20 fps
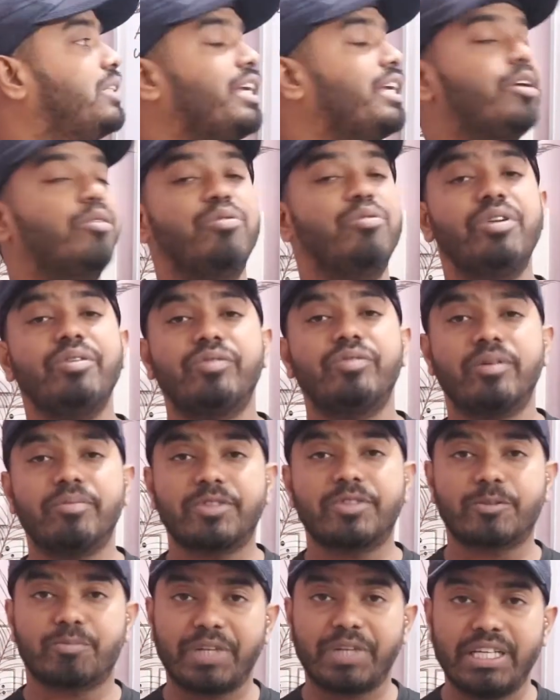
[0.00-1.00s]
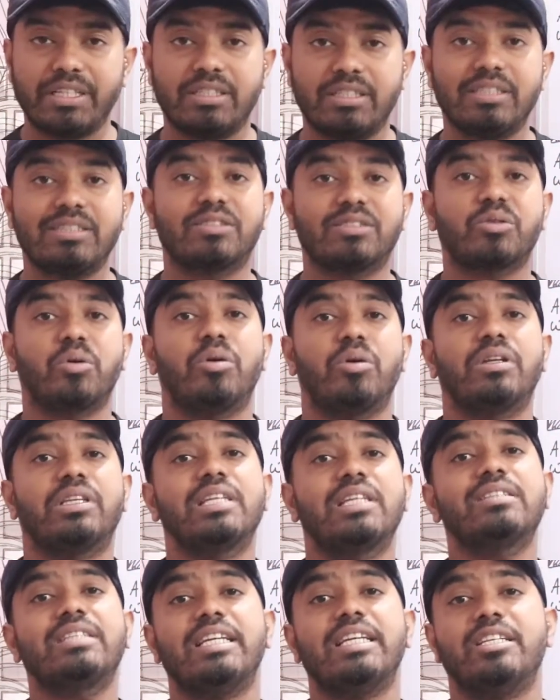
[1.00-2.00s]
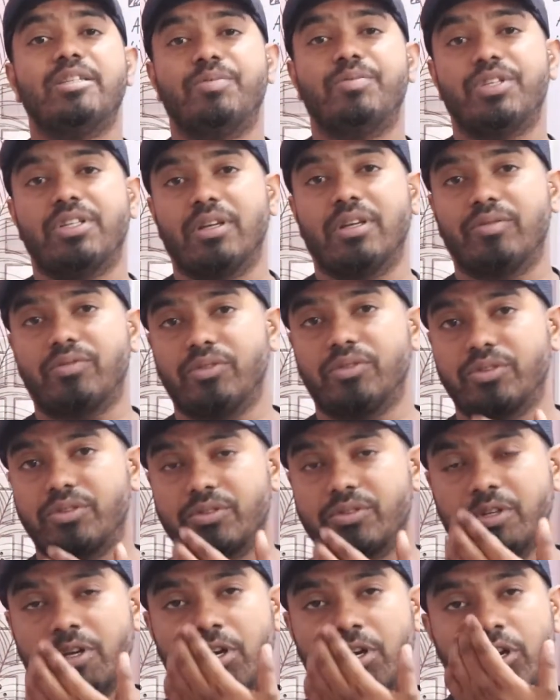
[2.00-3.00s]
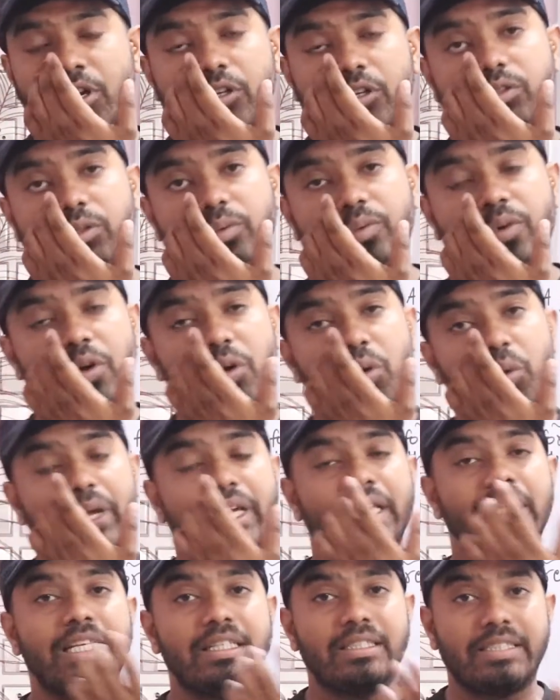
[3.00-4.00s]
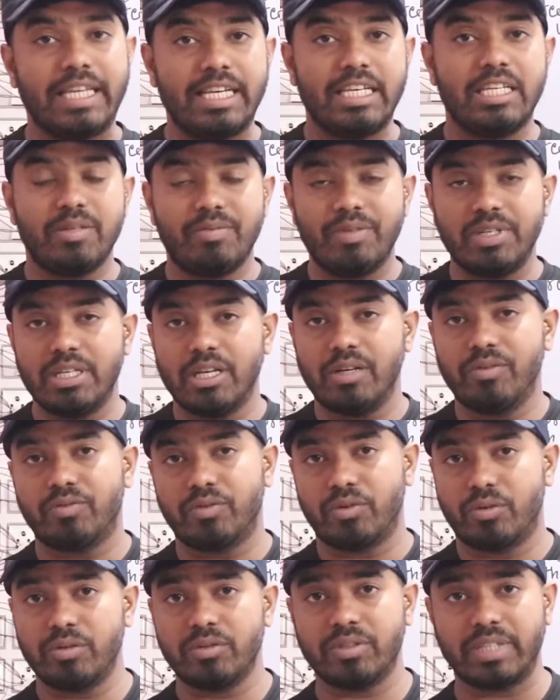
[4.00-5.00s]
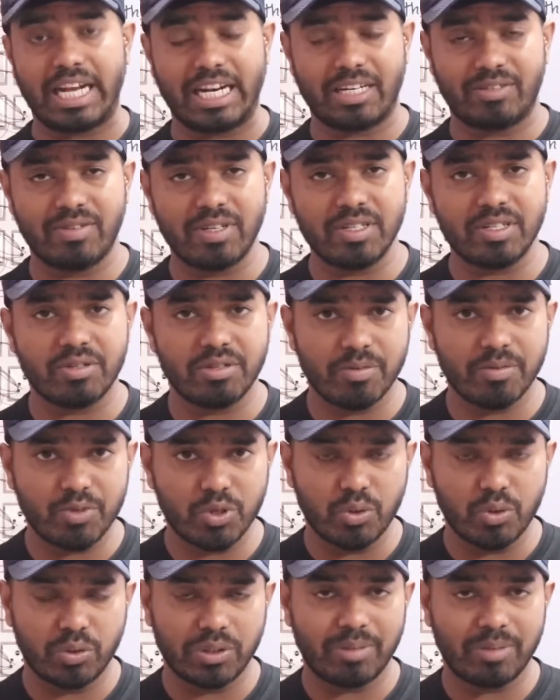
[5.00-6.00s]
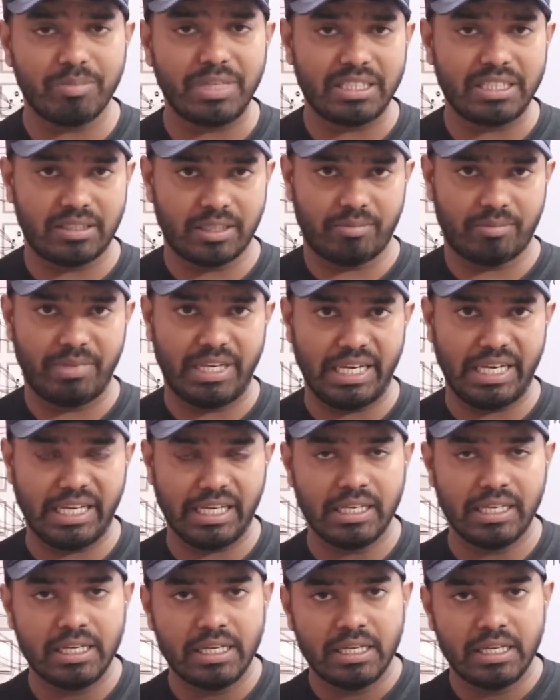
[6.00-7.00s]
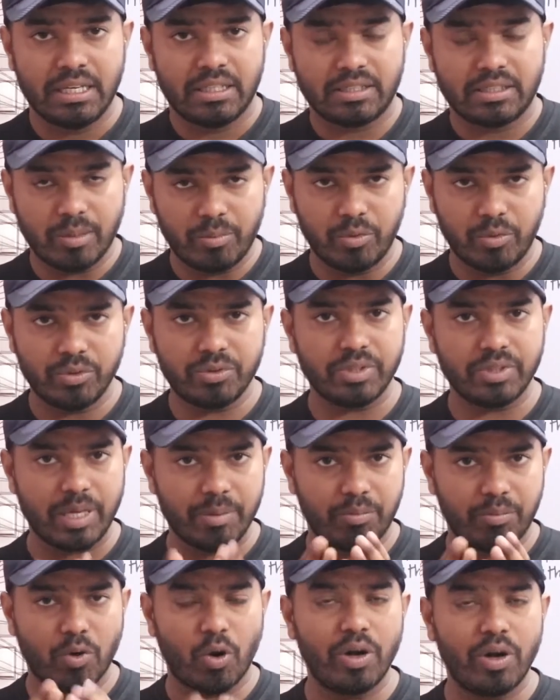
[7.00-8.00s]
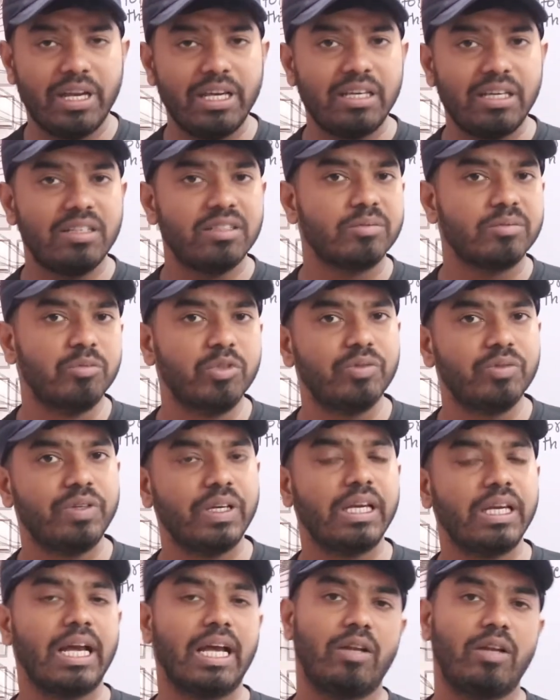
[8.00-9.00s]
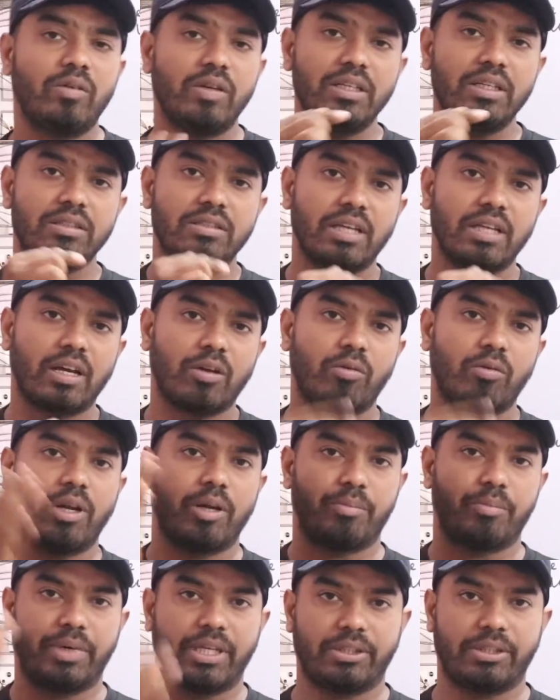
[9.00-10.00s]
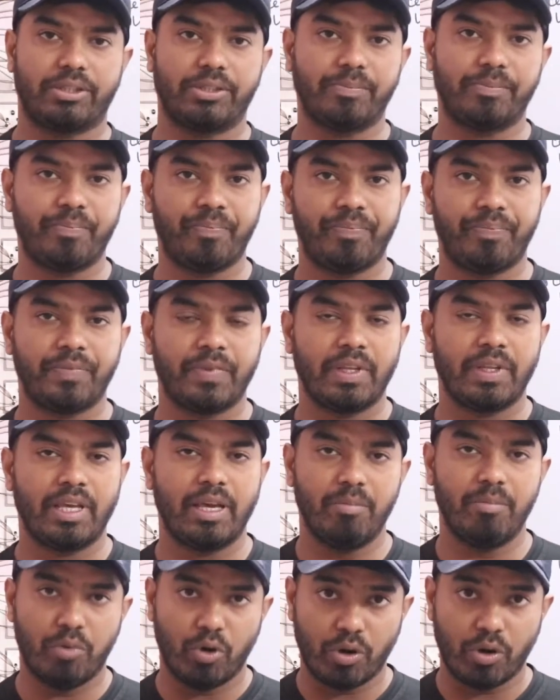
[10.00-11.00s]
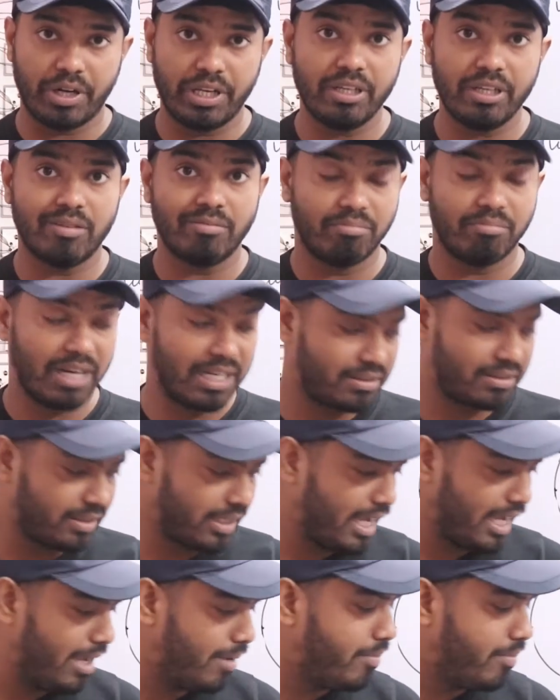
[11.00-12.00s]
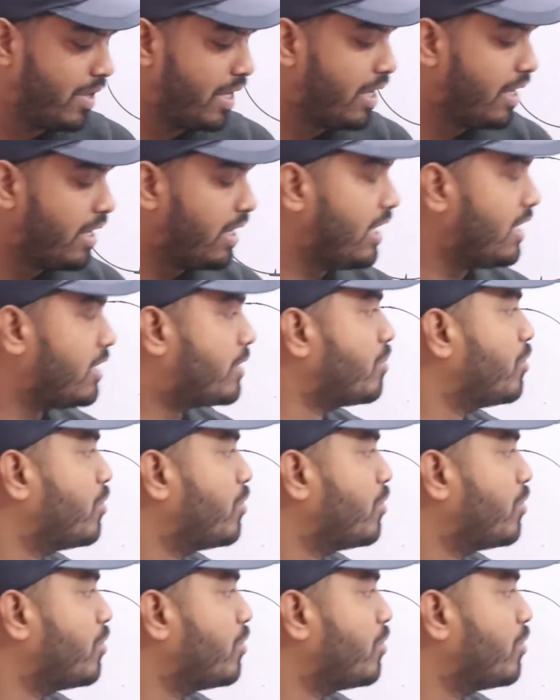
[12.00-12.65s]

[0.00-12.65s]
a uniform speed is called the centripetal force. So for knowing the centripetal force, at first you have to know the basic meaning. Suppose a body is moving along a circular path. A body of mass m is